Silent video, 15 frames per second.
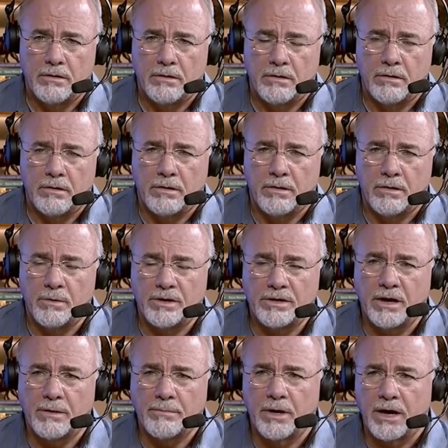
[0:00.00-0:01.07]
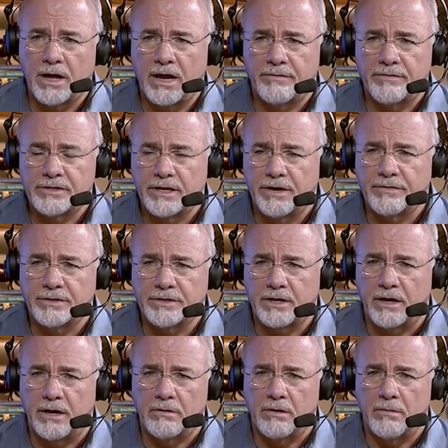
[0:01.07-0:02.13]
You wouldn't take money out of a savings
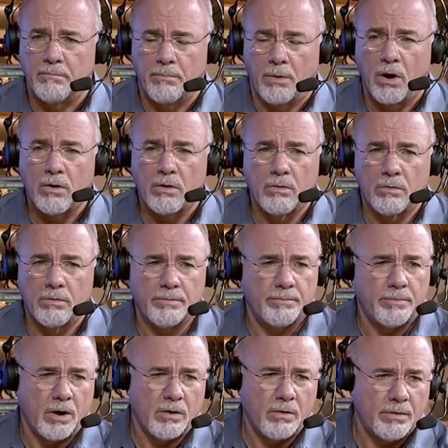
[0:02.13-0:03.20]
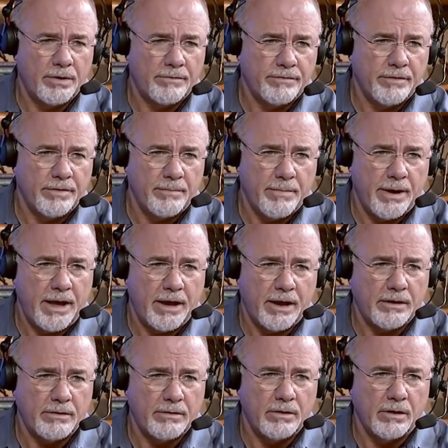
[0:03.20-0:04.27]
account and borrow it from the
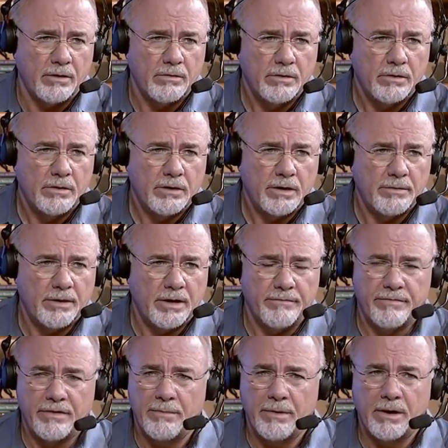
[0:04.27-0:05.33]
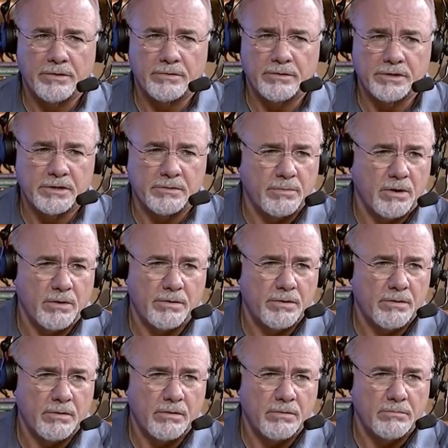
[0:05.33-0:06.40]
bank, and give them interest to borrow
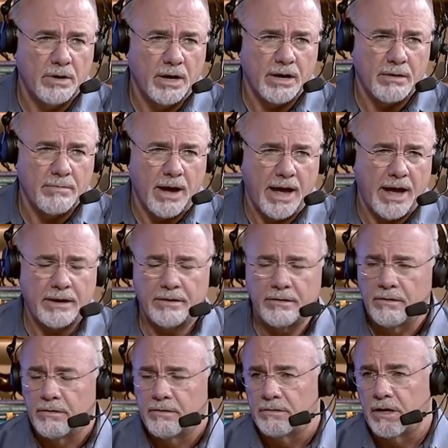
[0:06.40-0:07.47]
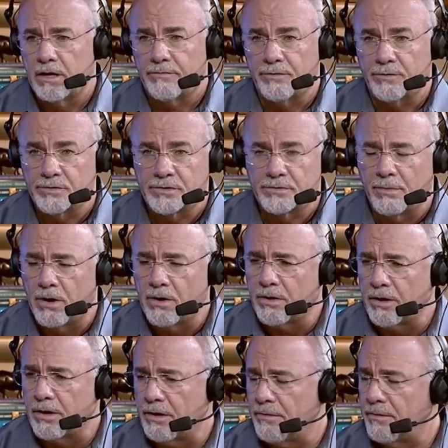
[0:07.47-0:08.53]
your own money back. Not if you're smart
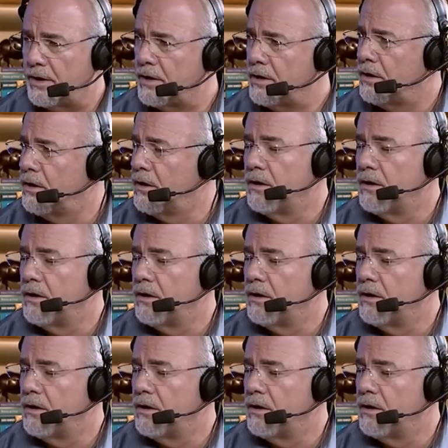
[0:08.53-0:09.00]
anyway.